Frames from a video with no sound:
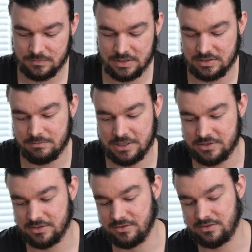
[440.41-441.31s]
As I
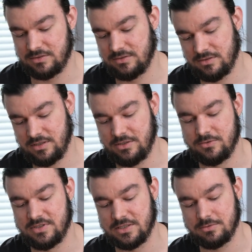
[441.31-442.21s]
mentioned, I
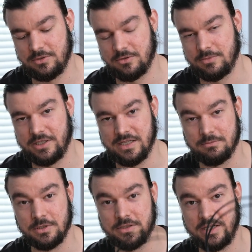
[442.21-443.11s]
use this one on my
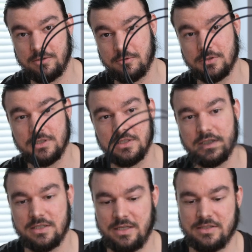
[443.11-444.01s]
gimbal now.
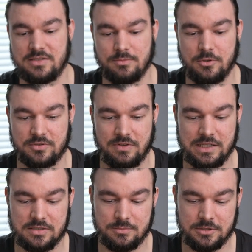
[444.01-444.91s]
It's the most
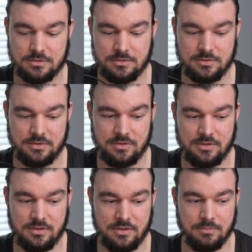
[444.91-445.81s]
flexible.
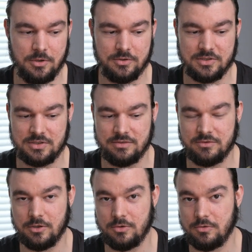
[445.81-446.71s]
The motors have
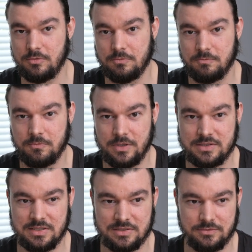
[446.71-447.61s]
no
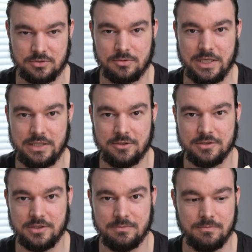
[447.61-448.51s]
excessive strain
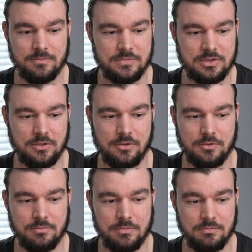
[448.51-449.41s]
on them,
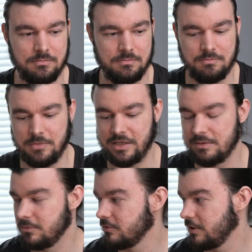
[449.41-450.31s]
so my
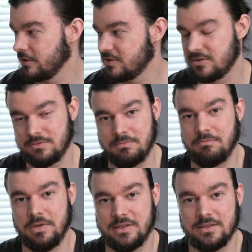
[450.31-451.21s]
gimbal works
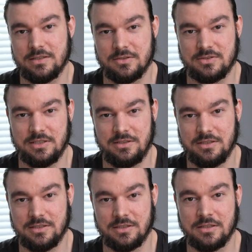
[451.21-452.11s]
better,
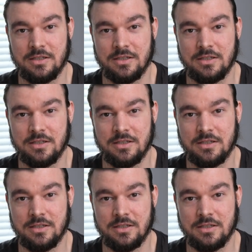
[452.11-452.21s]
steadier,